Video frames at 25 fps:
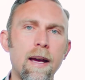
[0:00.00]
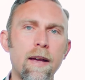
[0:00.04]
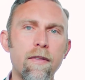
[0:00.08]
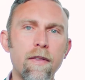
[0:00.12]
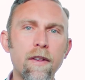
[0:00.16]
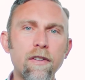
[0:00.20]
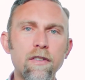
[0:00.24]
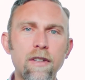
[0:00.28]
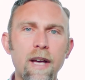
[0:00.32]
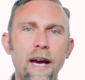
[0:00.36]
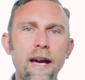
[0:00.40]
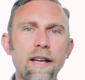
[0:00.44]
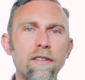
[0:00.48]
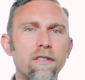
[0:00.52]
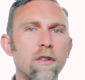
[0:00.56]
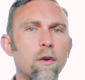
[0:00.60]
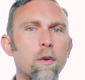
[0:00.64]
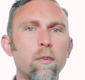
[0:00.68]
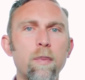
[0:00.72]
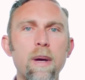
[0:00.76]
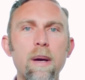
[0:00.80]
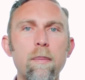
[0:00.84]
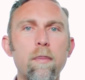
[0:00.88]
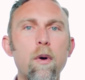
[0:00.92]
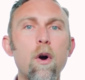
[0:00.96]
In this case, it
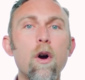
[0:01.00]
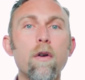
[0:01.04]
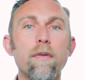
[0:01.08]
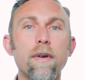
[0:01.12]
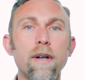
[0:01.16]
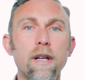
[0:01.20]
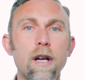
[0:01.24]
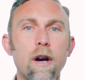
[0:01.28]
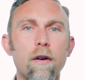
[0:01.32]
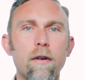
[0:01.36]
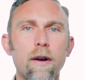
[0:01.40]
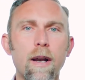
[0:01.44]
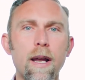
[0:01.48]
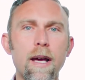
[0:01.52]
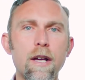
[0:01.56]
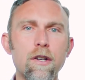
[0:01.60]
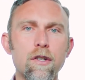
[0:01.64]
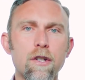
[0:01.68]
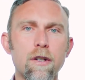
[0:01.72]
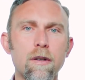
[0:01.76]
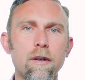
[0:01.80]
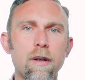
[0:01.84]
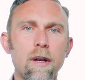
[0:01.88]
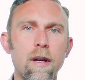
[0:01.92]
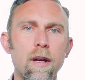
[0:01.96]
would be a perfect
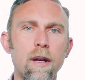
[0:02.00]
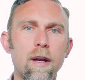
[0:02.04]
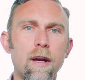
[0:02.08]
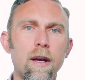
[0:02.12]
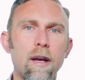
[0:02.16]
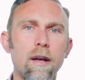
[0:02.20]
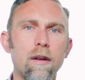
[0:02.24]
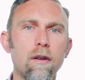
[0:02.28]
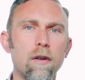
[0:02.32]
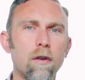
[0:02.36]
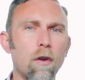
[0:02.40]
correlation.